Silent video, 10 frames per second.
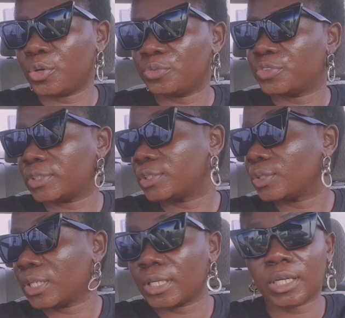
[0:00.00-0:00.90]
office so
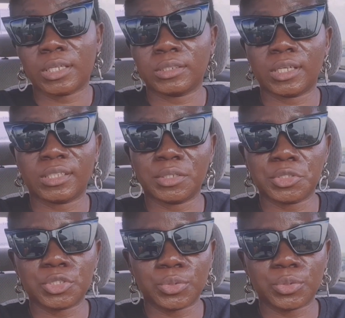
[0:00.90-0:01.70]
that I can attend to